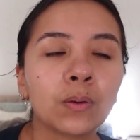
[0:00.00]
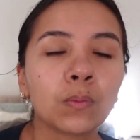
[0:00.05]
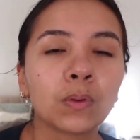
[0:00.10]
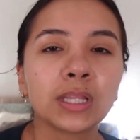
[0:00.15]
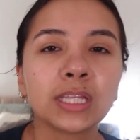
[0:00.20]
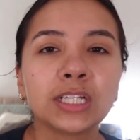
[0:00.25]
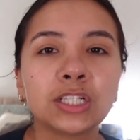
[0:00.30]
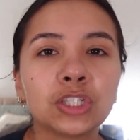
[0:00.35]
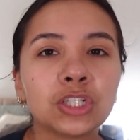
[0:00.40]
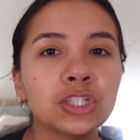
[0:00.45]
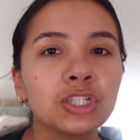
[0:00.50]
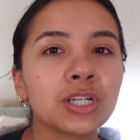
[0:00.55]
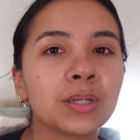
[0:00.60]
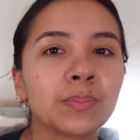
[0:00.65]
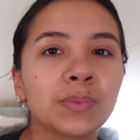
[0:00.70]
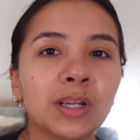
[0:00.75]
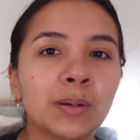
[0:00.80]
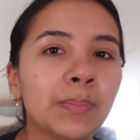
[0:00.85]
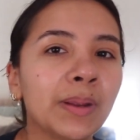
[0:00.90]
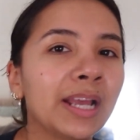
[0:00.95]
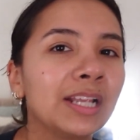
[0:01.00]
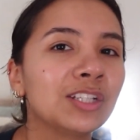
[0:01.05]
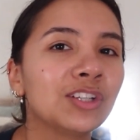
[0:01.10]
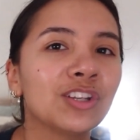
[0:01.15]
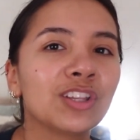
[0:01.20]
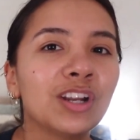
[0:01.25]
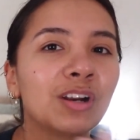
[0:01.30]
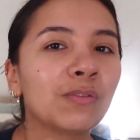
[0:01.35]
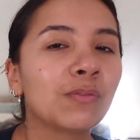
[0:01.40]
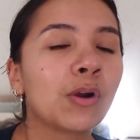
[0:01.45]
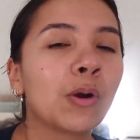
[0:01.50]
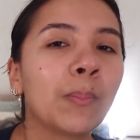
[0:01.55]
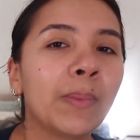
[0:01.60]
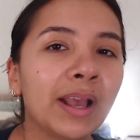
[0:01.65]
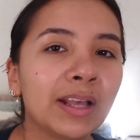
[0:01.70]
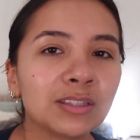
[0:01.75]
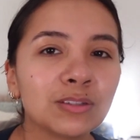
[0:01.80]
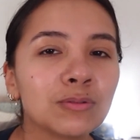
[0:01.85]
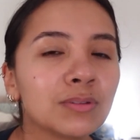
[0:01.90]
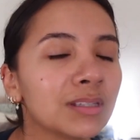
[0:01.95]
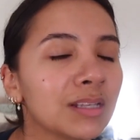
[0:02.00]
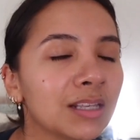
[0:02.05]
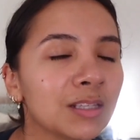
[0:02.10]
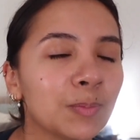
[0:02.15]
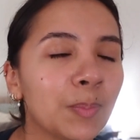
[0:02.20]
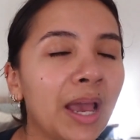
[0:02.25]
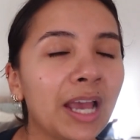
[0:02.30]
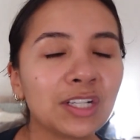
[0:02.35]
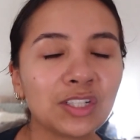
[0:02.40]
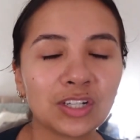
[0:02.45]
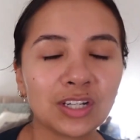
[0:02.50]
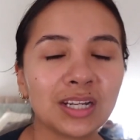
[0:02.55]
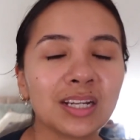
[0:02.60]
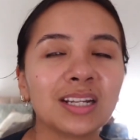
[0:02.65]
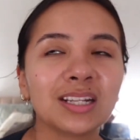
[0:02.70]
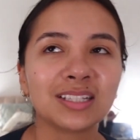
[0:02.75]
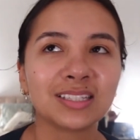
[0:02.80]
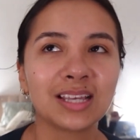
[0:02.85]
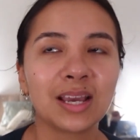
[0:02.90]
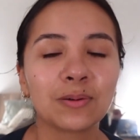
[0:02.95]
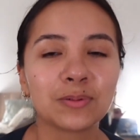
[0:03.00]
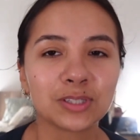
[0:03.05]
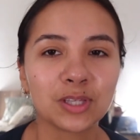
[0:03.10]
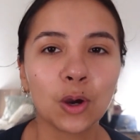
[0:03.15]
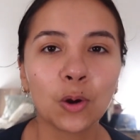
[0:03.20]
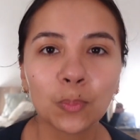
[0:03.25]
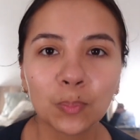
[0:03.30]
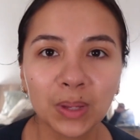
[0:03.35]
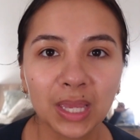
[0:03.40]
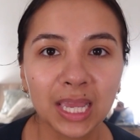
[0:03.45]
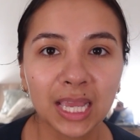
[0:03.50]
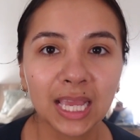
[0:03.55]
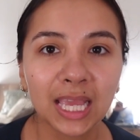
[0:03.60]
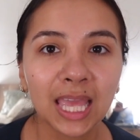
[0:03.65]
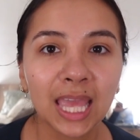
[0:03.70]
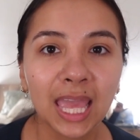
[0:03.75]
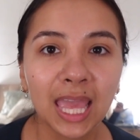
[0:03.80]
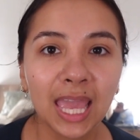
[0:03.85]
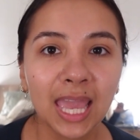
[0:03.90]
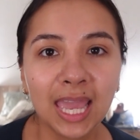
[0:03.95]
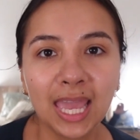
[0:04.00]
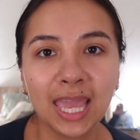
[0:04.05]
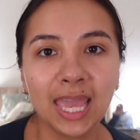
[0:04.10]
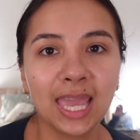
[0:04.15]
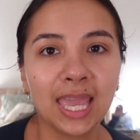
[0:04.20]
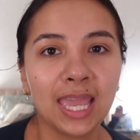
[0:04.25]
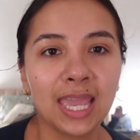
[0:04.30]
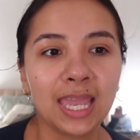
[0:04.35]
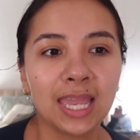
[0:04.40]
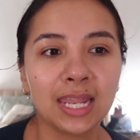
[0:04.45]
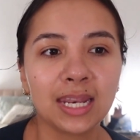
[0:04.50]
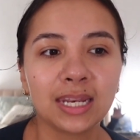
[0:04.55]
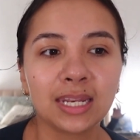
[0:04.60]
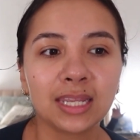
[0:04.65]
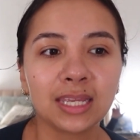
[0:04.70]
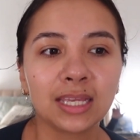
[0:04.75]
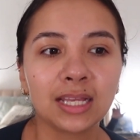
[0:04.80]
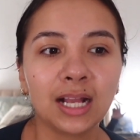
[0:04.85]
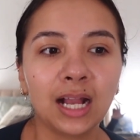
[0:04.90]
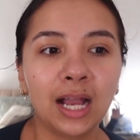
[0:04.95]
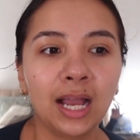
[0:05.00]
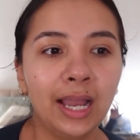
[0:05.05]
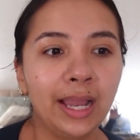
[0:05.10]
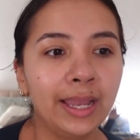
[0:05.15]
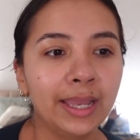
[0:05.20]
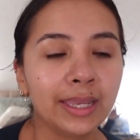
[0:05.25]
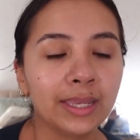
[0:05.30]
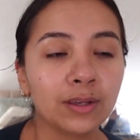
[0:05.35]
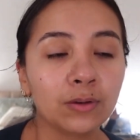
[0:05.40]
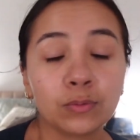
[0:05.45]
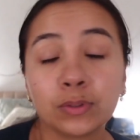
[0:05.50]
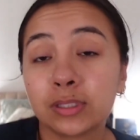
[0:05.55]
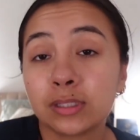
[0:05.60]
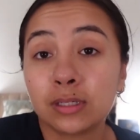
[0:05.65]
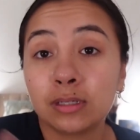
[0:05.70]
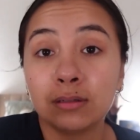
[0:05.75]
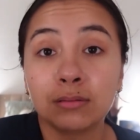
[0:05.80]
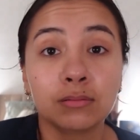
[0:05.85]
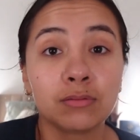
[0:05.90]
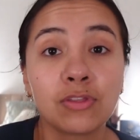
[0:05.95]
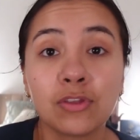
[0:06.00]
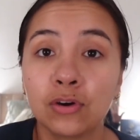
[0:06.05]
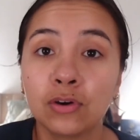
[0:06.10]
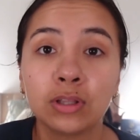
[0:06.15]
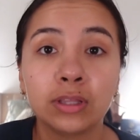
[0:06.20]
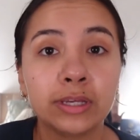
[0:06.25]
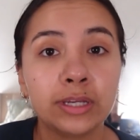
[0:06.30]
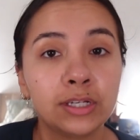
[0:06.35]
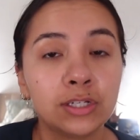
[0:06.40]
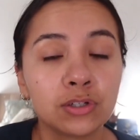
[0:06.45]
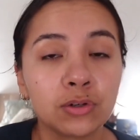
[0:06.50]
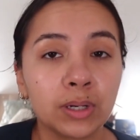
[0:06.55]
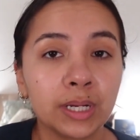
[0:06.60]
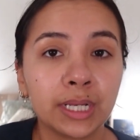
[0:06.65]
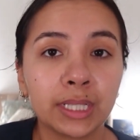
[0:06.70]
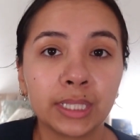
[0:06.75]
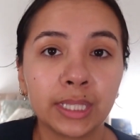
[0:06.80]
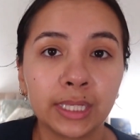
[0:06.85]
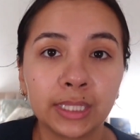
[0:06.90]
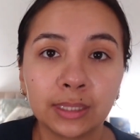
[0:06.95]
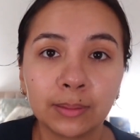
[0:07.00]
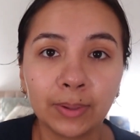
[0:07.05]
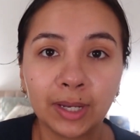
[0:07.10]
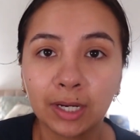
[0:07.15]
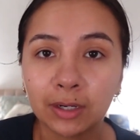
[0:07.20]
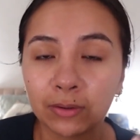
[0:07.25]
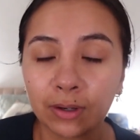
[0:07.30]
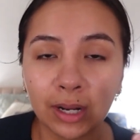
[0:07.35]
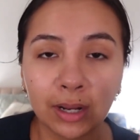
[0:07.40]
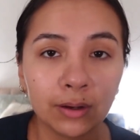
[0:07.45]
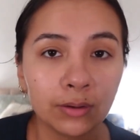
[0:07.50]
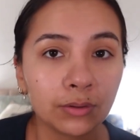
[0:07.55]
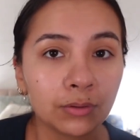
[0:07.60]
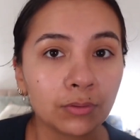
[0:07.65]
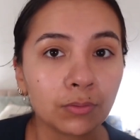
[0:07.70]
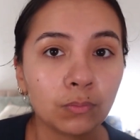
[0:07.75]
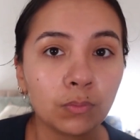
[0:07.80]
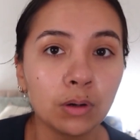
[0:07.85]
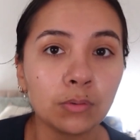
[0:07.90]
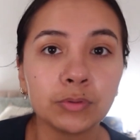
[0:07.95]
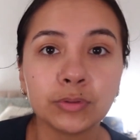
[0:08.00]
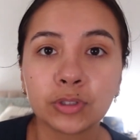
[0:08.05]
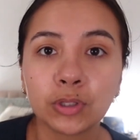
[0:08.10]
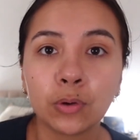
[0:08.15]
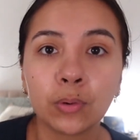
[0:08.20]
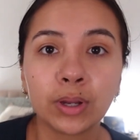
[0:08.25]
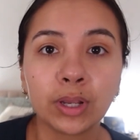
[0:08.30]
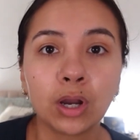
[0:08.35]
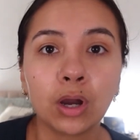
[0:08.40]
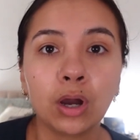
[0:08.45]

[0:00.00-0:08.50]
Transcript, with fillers: relationship, their banter, their romance was as passionate as I was hoping. And I was thoroughly enjoying like the background, what was going